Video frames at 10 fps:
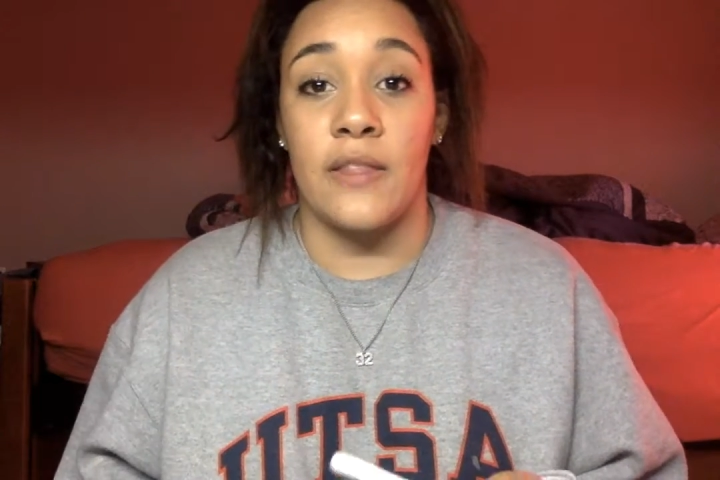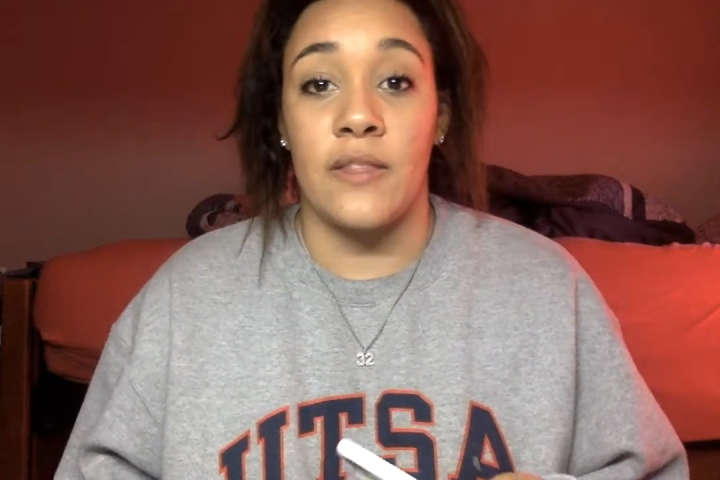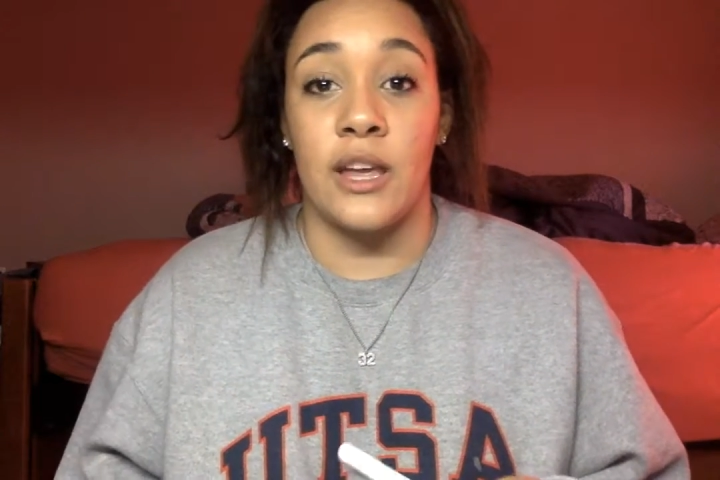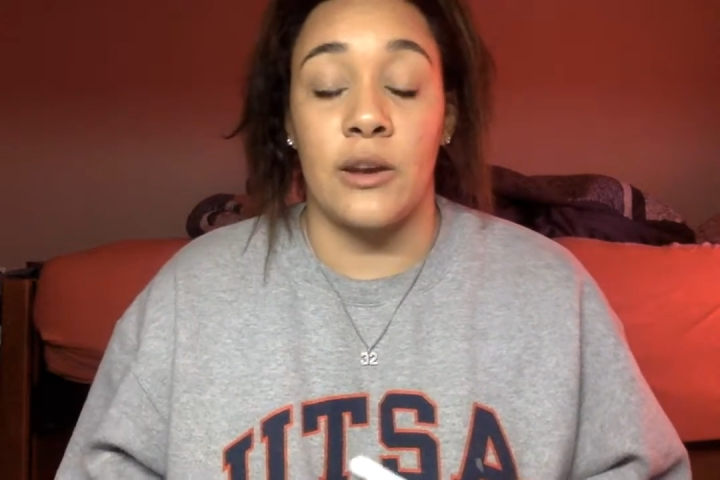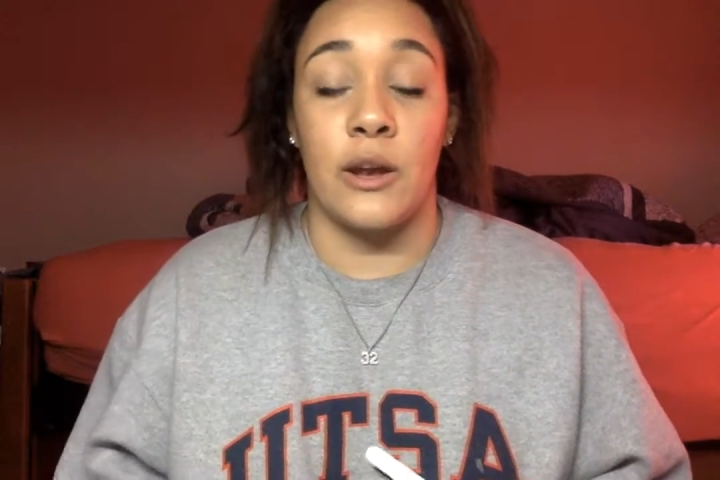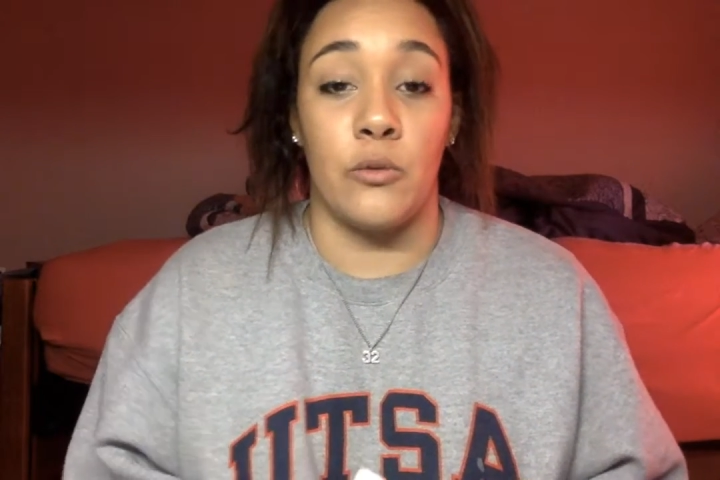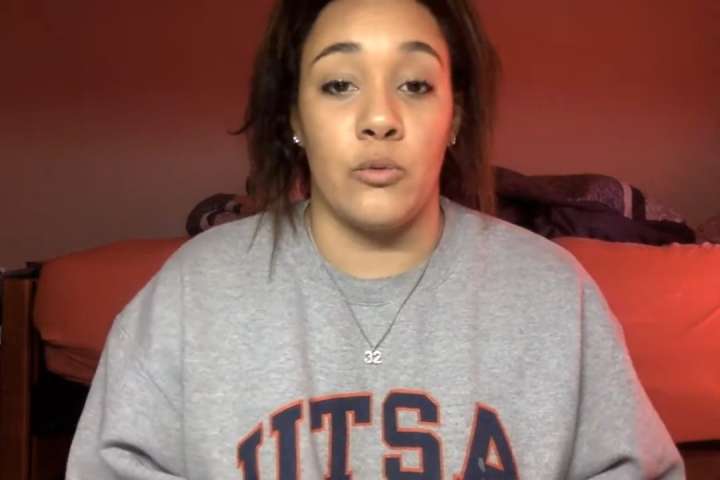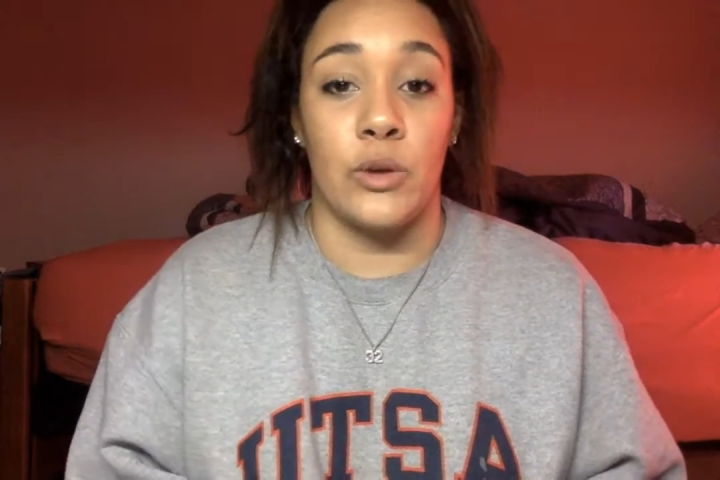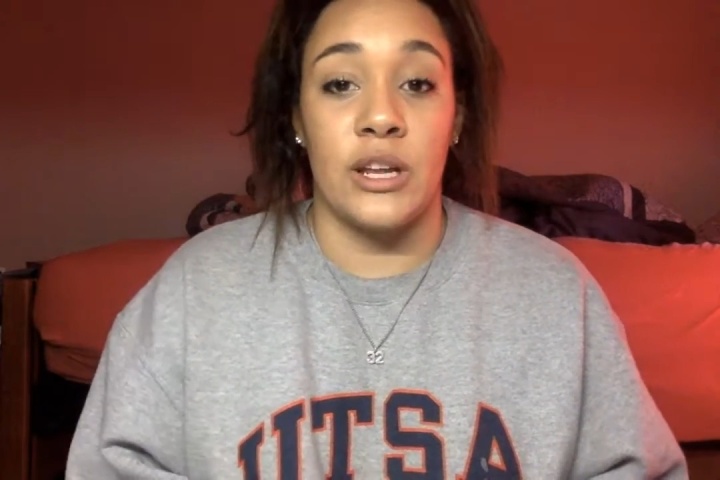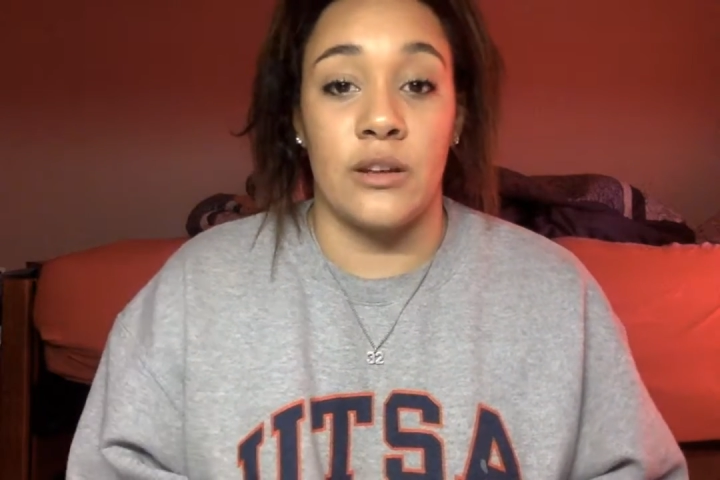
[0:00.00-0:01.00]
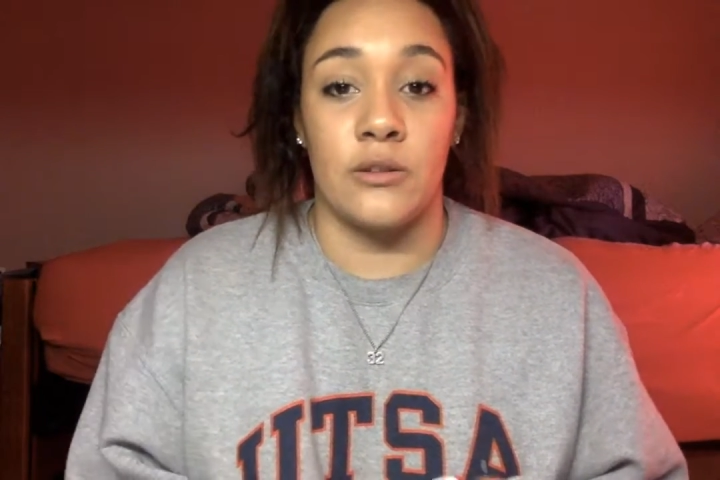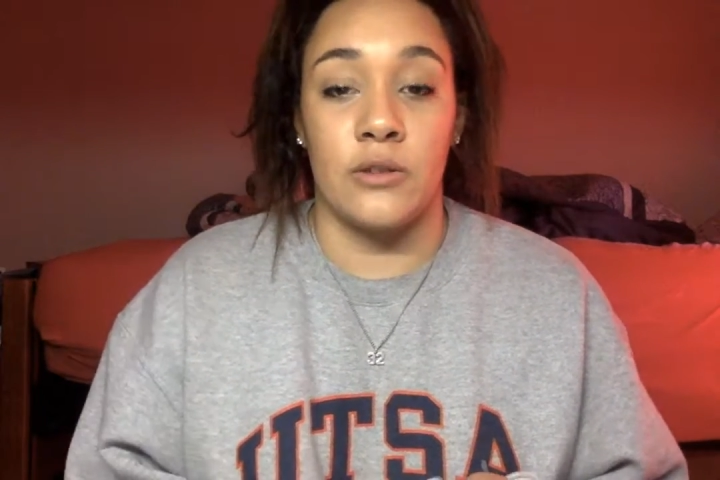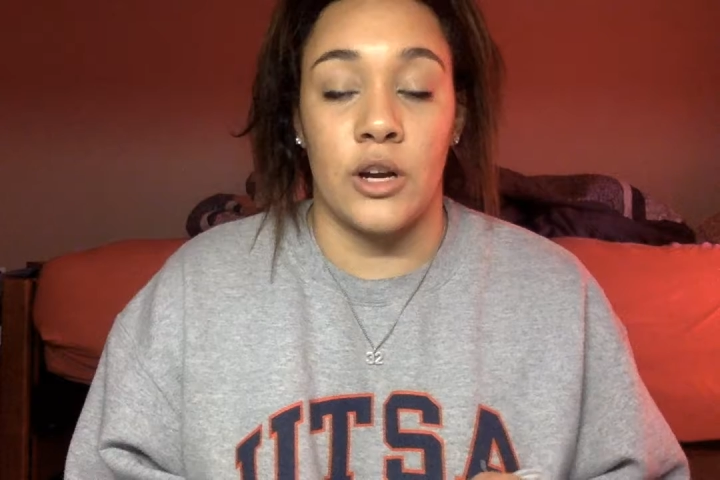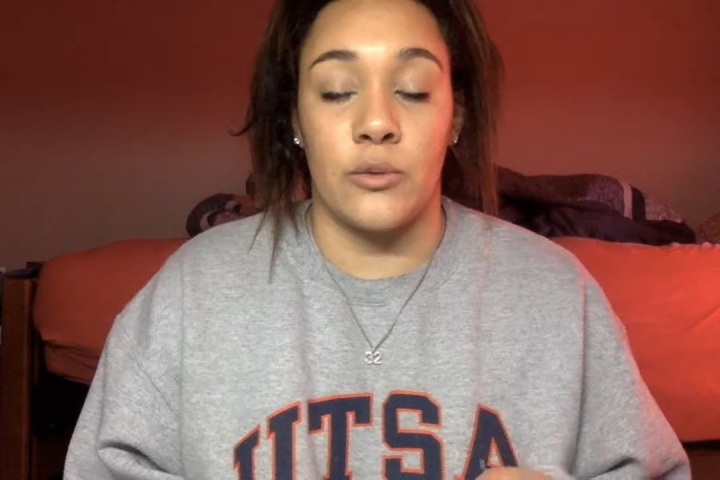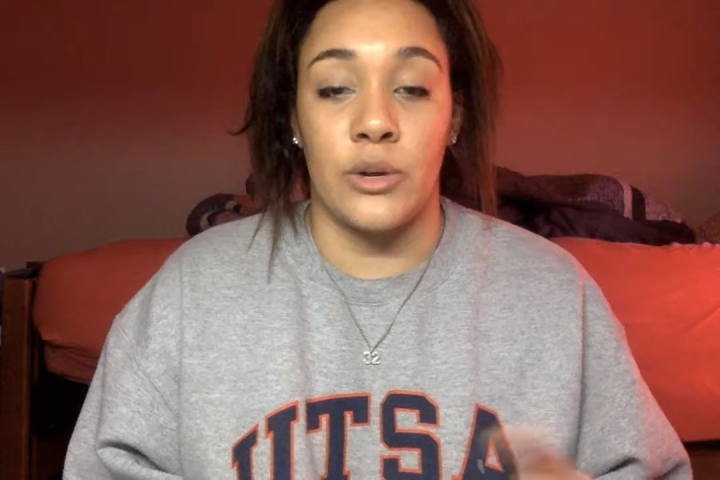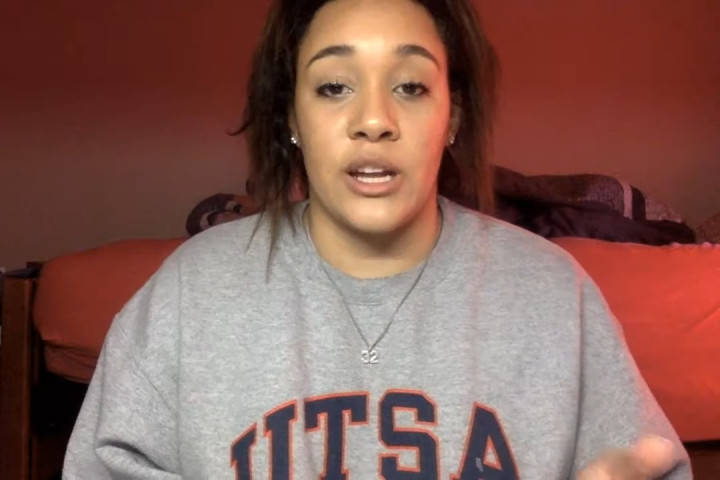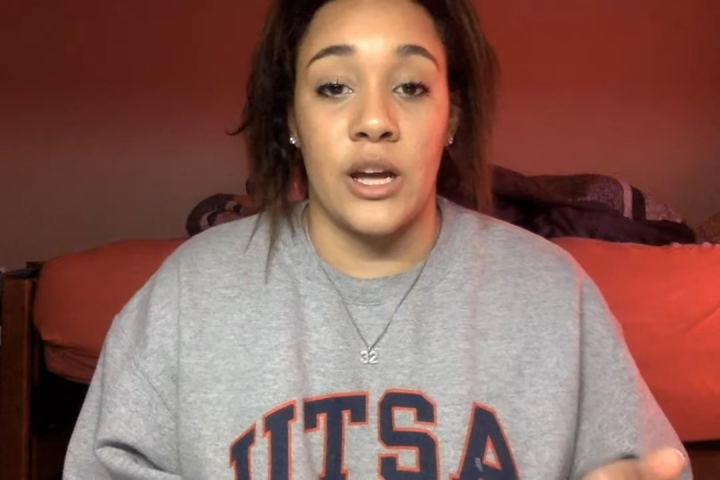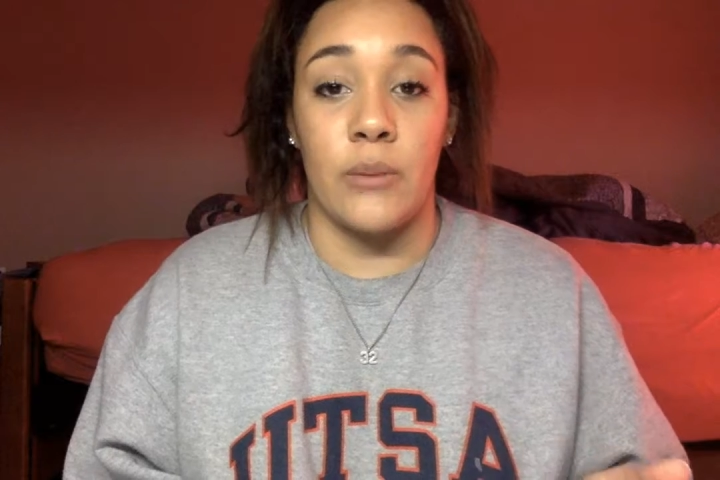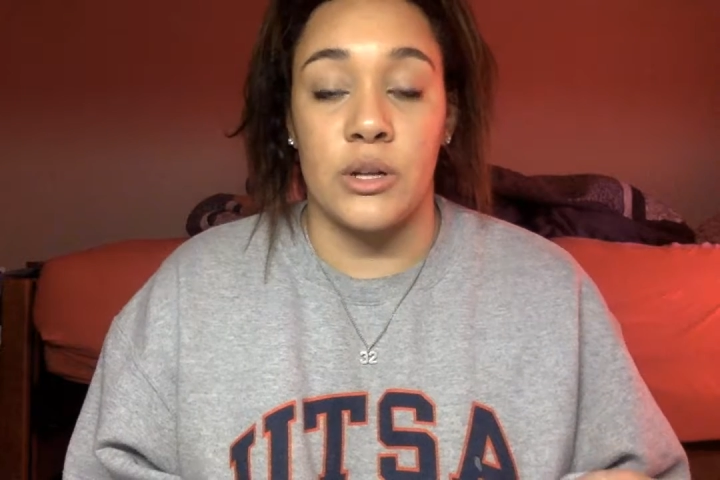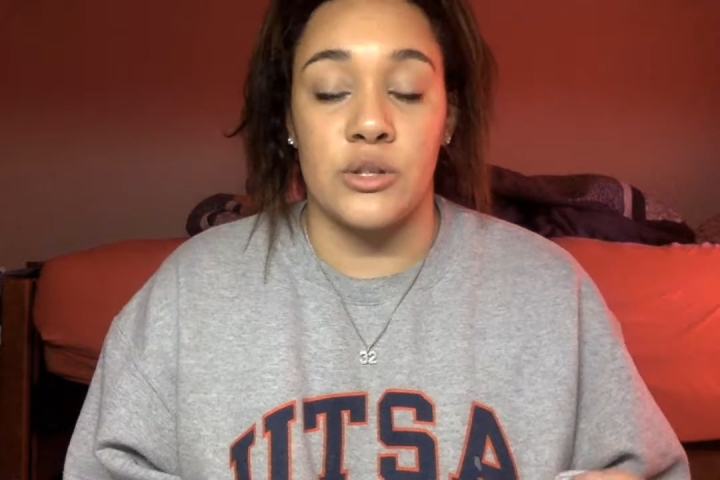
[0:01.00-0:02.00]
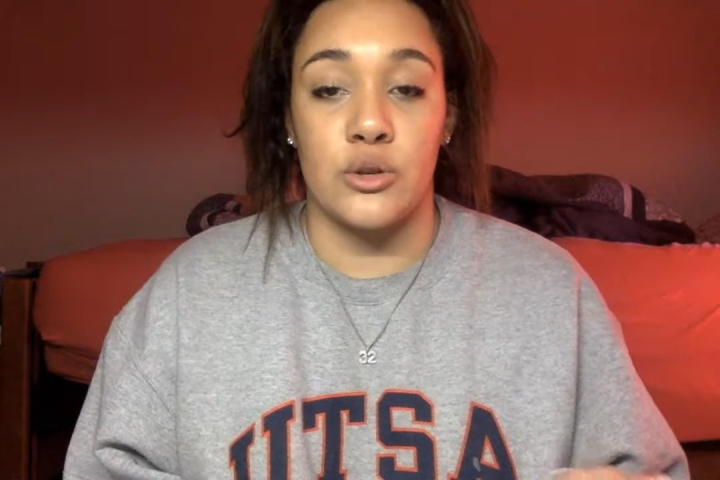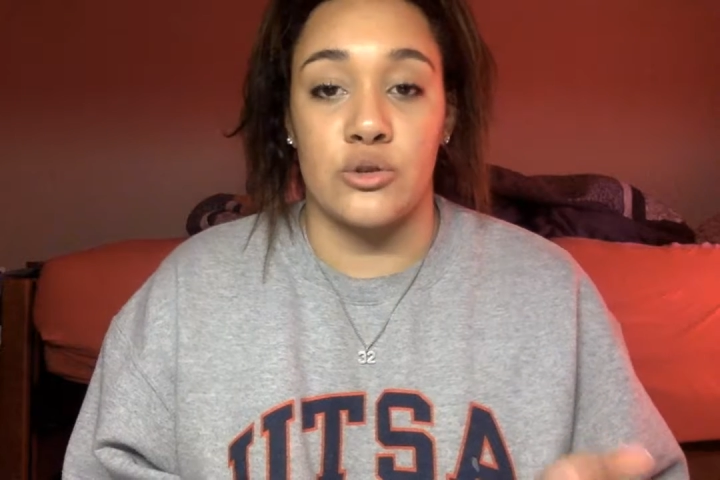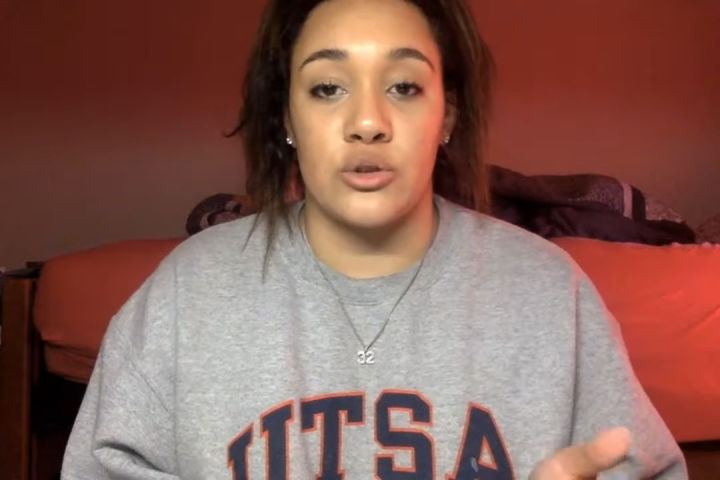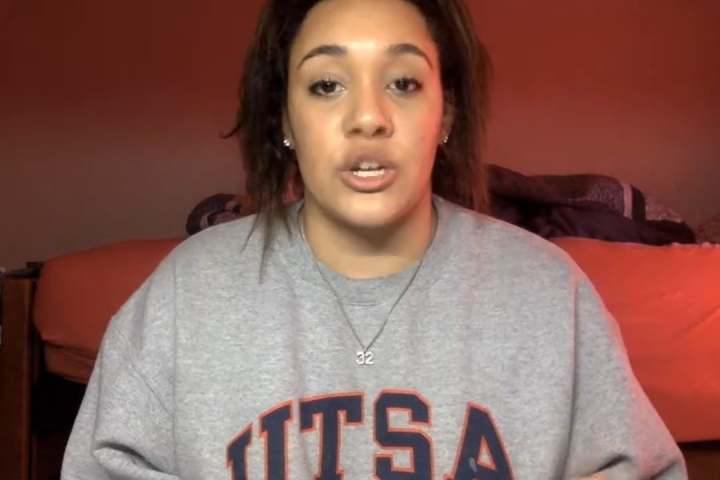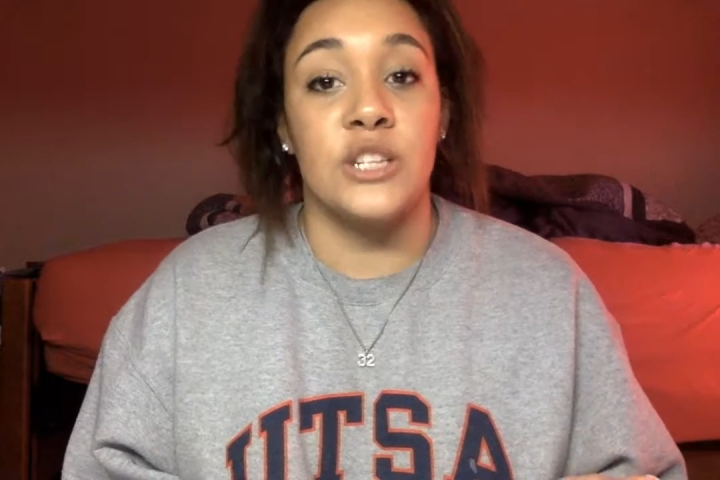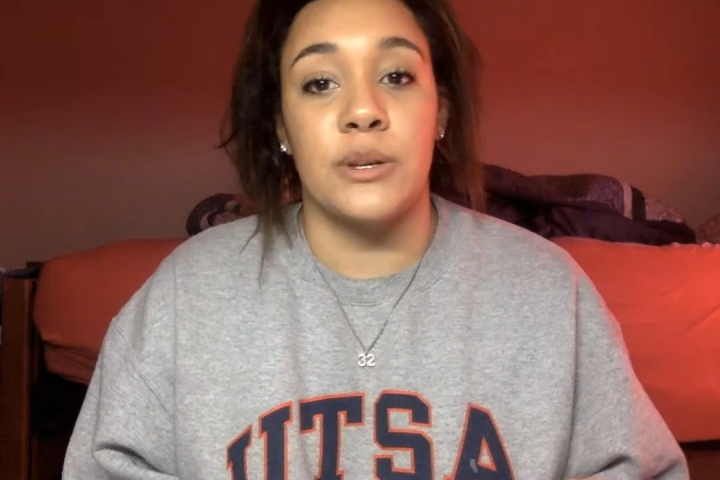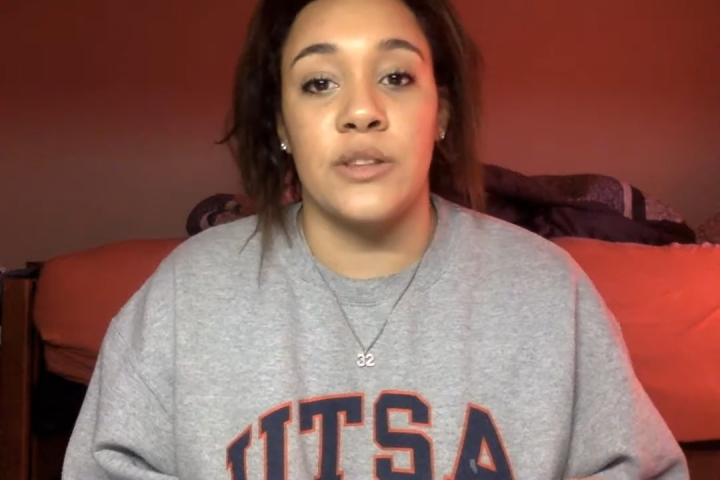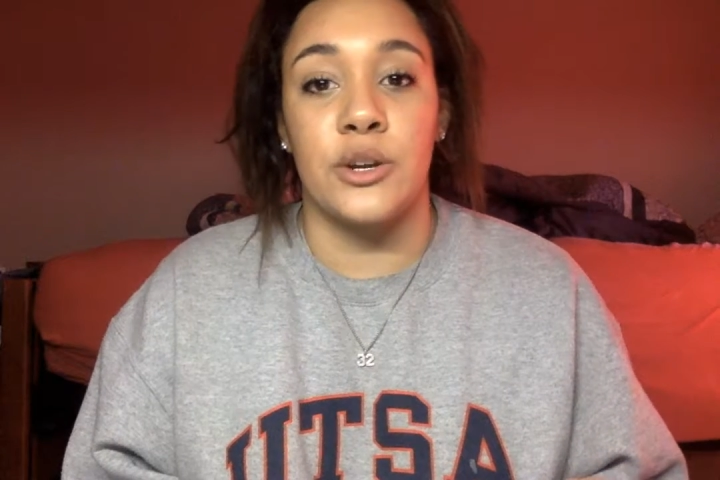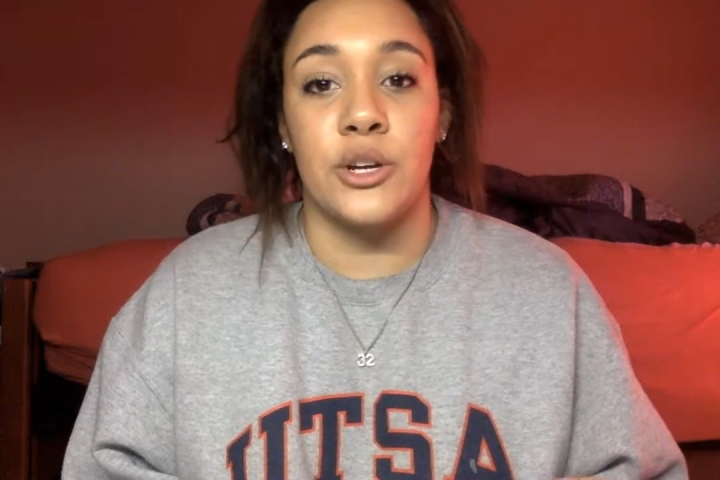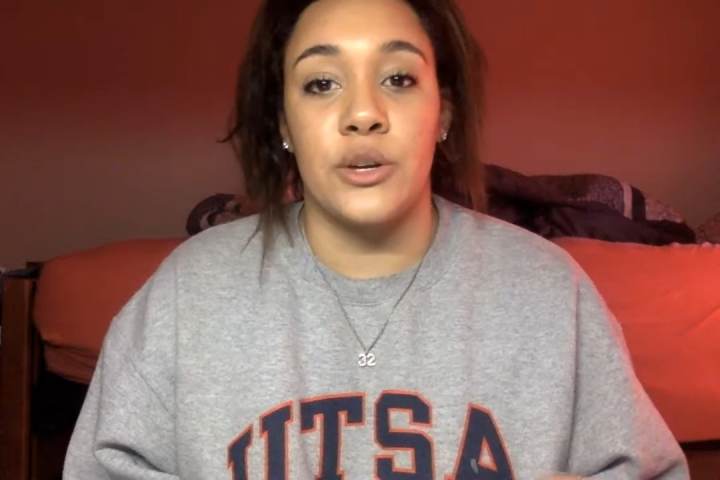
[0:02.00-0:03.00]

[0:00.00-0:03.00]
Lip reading: And then reading up on social judgment theory,